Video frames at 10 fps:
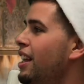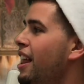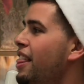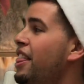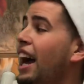
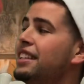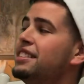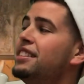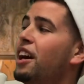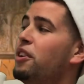
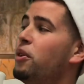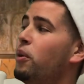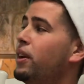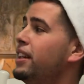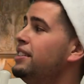That's a
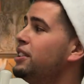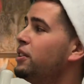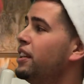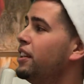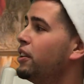noise,
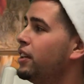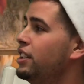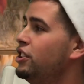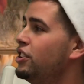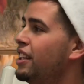grinned the
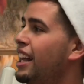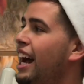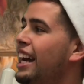Grinch, that I